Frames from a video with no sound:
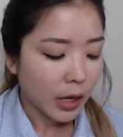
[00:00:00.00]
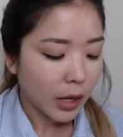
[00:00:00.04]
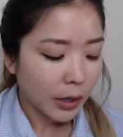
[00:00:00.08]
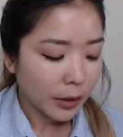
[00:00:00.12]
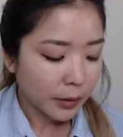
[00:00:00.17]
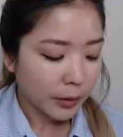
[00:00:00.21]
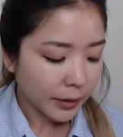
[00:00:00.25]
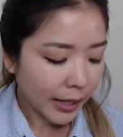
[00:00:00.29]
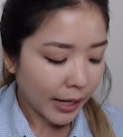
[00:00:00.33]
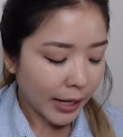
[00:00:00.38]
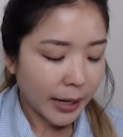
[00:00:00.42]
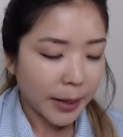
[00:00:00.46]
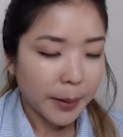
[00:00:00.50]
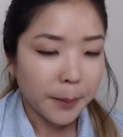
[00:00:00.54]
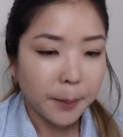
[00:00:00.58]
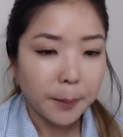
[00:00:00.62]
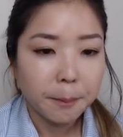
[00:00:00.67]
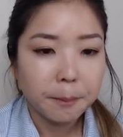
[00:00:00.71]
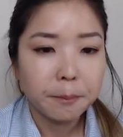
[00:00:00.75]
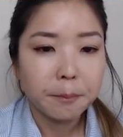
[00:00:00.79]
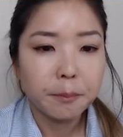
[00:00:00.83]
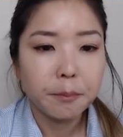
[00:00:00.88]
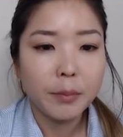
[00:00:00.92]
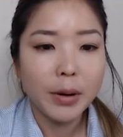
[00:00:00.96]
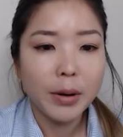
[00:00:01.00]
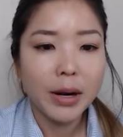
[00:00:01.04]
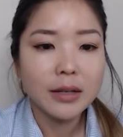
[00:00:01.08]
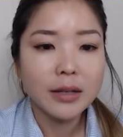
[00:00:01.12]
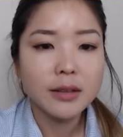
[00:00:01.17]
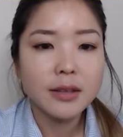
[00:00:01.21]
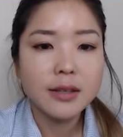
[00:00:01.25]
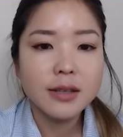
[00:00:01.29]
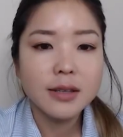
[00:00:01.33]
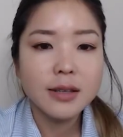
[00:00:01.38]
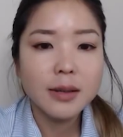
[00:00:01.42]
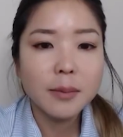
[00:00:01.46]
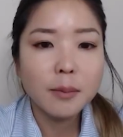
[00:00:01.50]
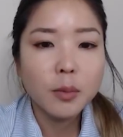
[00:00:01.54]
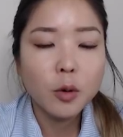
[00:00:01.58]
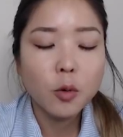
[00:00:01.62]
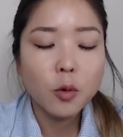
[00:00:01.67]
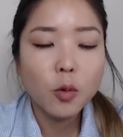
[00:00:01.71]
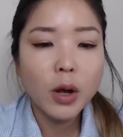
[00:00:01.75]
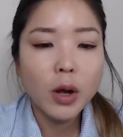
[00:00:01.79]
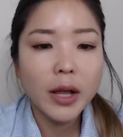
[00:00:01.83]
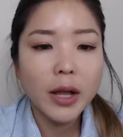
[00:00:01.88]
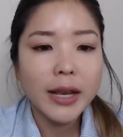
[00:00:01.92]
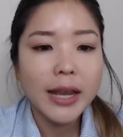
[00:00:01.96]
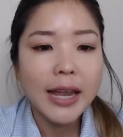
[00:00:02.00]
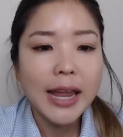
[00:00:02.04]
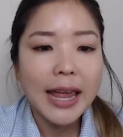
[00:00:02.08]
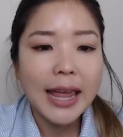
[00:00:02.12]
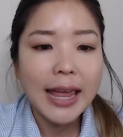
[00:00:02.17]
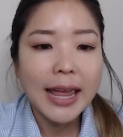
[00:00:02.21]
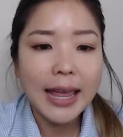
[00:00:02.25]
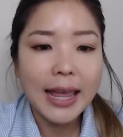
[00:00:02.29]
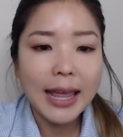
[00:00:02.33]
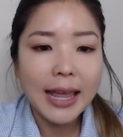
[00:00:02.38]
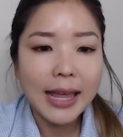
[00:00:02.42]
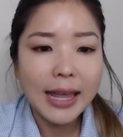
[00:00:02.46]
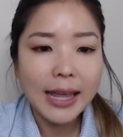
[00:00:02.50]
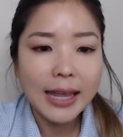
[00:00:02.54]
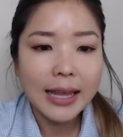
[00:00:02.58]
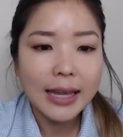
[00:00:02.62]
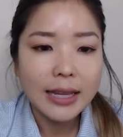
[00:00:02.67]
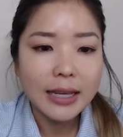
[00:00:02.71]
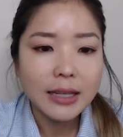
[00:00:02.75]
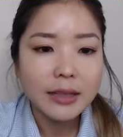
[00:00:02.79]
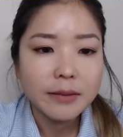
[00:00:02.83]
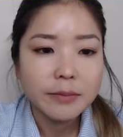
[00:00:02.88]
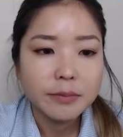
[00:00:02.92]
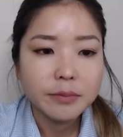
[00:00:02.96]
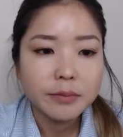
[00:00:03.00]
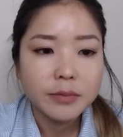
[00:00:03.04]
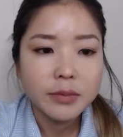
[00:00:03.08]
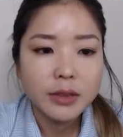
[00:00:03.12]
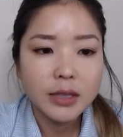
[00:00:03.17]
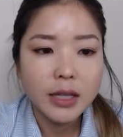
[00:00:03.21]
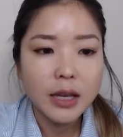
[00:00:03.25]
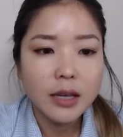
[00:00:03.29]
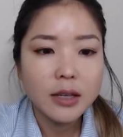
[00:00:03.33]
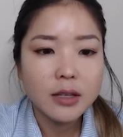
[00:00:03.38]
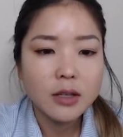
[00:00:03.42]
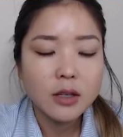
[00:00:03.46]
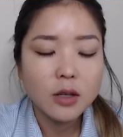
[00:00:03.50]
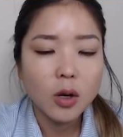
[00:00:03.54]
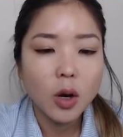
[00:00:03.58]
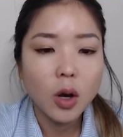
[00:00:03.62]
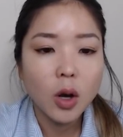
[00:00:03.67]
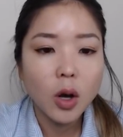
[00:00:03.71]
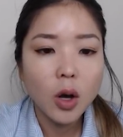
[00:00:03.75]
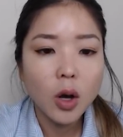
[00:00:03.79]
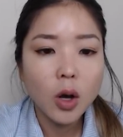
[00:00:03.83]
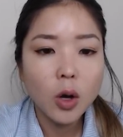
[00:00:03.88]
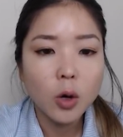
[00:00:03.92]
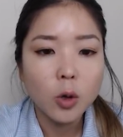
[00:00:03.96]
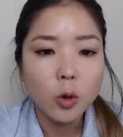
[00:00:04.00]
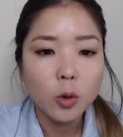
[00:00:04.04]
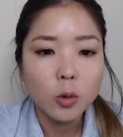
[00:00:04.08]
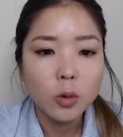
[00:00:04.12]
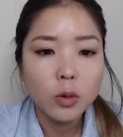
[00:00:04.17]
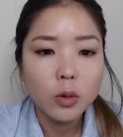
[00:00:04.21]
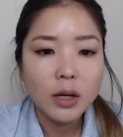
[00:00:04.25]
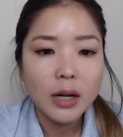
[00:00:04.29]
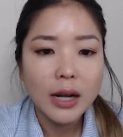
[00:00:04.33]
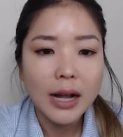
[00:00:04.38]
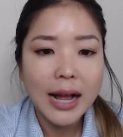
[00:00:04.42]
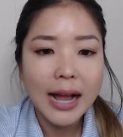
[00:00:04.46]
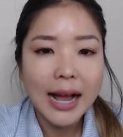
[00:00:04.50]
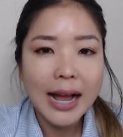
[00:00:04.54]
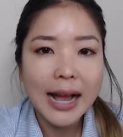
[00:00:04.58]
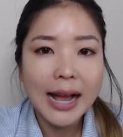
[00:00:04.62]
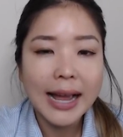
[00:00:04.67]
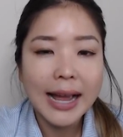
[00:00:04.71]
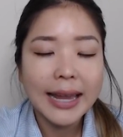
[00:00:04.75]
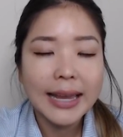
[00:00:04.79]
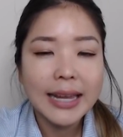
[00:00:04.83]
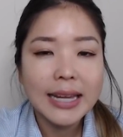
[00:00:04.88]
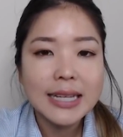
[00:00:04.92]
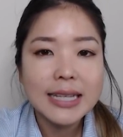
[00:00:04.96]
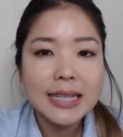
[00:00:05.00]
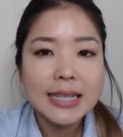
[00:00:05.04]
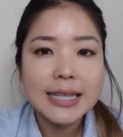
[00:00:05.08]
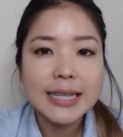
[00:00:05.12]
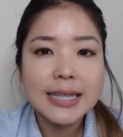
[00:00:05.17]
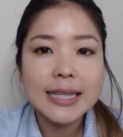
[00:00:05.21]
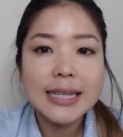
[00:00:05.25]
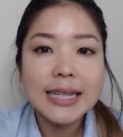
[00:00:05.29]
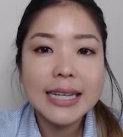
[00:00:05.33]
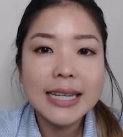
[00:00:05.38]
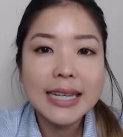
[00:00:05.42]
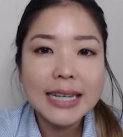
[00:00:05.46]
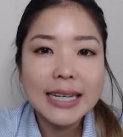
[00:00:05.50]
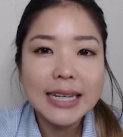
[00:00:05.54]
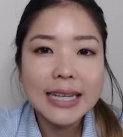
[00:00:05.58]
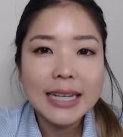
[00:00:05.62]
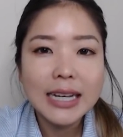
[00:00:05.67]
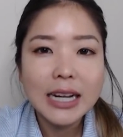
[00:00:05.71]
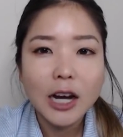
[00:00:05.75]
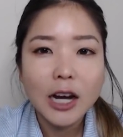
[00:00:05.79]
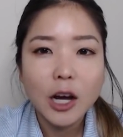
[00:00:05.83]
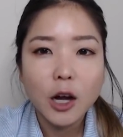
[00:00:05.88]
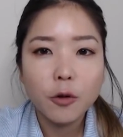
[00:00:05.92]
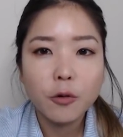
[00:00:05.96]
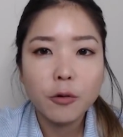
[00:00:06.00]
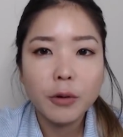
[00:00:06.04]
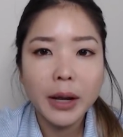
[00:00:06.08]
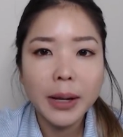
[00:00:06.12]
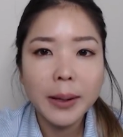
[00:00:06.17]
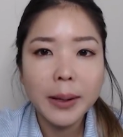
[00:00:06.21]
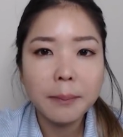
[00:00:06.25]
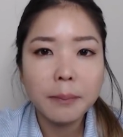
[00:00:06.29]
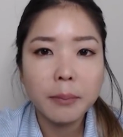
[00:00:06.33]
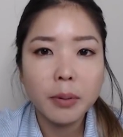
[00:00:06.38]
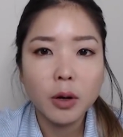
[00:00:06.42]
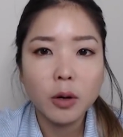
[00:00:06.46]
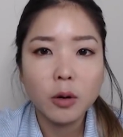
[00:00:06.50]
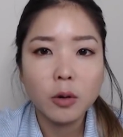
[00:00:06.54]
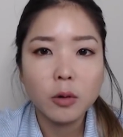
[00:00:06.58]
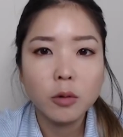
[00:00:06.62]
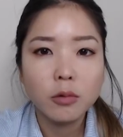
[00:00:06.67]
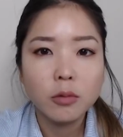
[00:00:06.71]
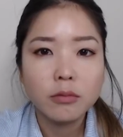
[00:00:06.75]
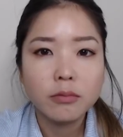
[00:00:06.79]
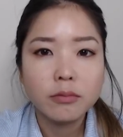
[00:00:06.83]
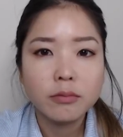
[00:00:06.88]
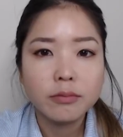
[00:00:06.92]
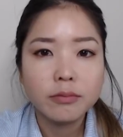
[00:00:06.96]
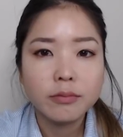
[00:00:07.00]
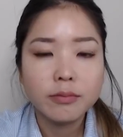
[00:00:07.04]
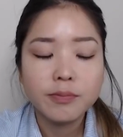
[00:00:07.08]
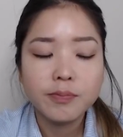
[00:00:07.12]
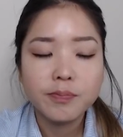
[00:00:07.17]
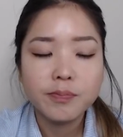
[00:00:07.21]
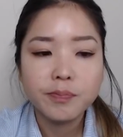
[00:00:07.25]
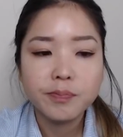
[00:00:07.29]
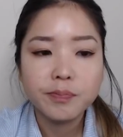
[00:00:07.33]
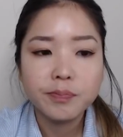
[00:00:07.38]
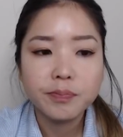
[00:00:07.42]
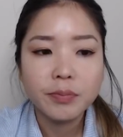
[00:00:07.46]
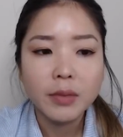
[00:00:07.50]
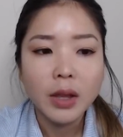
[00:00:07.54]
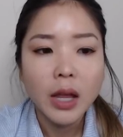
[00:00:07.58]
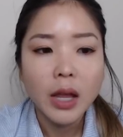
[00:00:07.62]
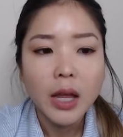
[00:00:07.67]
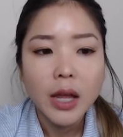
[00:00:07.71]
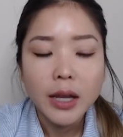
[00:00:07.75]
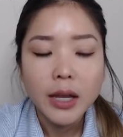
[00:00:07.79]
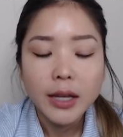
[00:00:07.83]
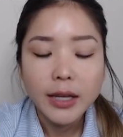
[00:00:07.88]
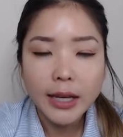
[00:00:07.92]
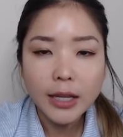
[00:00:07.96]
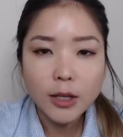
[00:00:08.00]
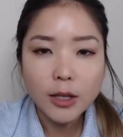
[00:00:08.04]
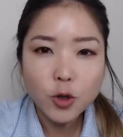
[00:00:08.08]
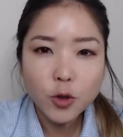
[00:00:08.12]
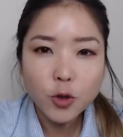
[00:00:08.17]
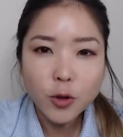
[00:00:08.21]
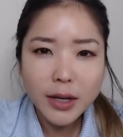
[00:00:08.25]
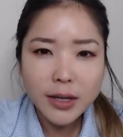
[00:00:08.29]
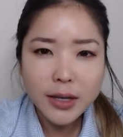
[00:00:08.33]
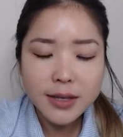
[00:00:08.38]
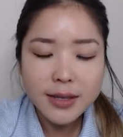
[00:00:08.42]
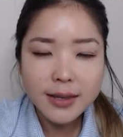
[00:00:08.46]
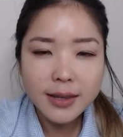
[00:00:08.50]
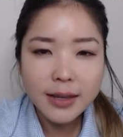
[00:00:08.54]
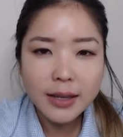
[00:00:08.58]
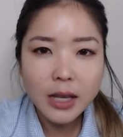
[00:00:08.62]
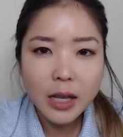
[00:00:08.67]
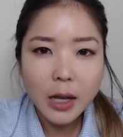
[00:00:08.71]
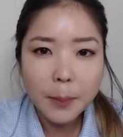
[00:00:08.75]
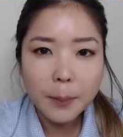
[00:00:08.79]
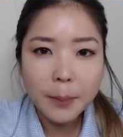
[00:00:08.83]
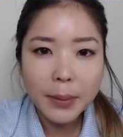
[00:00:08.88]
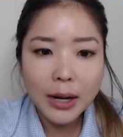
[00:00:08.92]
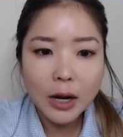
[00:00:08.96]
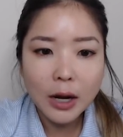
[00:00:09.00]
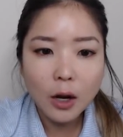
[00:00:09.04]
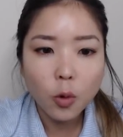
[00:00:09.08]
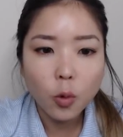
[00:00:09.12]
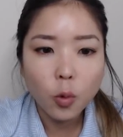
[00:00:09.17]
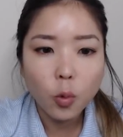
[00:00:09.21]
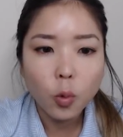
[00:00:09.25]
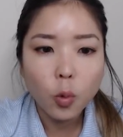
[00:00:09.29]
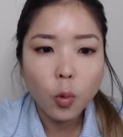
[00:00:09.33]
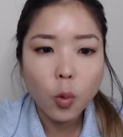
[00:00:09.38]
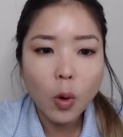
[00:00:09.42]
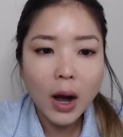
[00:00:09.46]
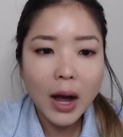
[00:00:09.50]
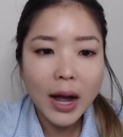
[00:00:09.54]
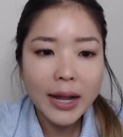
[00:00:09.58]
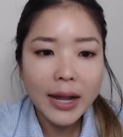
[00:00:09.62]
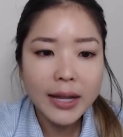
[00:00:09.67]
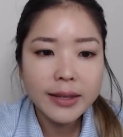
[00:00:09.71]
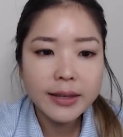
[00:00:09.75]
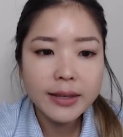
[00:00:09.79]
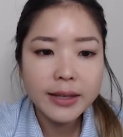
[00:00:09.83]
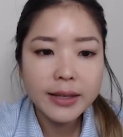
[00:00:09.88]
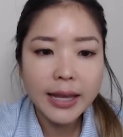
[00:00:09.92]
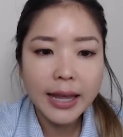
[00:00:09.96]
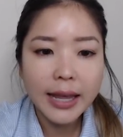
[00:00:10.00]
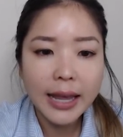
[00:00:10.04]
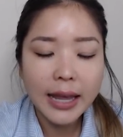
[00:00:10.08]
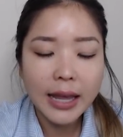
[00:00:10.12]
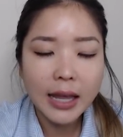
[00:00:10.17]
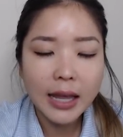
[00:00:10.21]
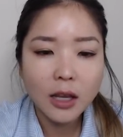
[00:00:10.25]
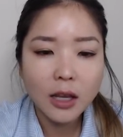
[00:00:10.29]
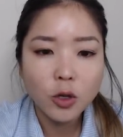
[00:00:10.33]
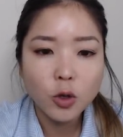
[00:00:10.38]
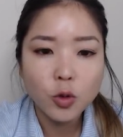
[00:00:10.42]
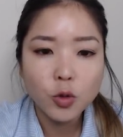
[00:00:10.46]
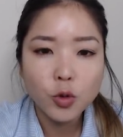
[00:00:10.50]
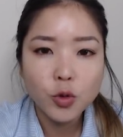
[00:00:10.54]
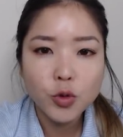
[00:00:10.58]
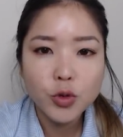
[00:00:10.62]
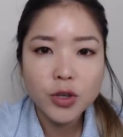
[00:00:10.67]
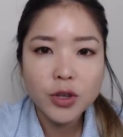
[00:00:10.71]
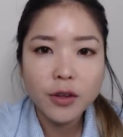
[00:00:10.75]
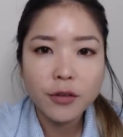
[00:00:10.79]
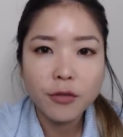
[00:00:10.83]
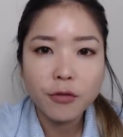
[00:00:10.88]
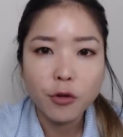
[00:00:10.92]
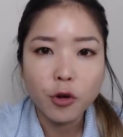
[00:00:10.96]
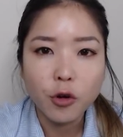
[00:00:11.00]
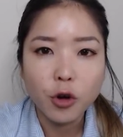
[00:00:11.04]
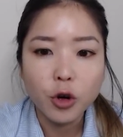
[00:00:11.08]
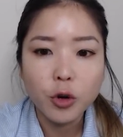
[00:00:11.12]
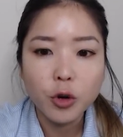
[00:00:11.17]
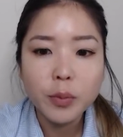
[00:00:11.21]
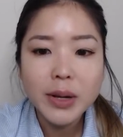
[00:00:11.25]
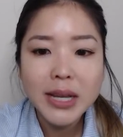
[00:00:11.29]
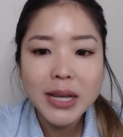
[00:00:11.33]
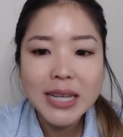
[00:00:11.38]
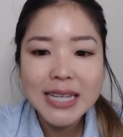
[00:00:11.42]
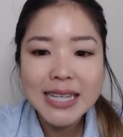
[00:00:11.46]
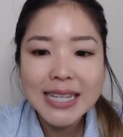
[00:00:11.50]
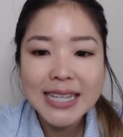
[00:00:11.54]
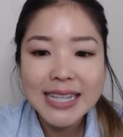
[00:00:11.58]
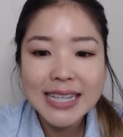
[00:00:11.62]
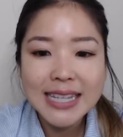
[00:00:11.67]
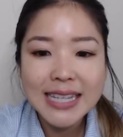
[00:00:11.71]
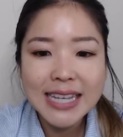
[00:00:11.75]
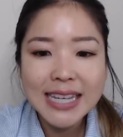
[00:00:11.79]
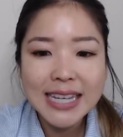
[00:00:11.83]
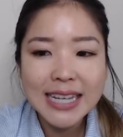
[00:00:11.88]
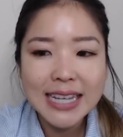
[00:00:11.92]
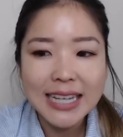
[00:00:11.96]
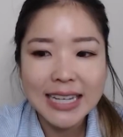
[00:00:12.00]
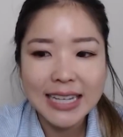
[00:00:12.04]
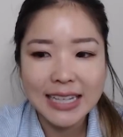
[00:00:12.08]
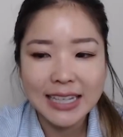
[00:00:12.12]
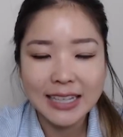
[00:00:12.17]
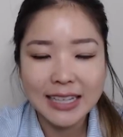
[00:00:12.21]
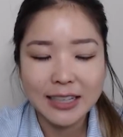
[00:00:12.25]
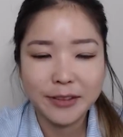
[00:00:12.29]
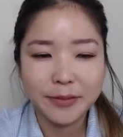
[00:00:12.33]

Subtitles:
Okay, practice number 1. A says, oh, I see a rainbow. Can you guys think about, why did A use the verb see?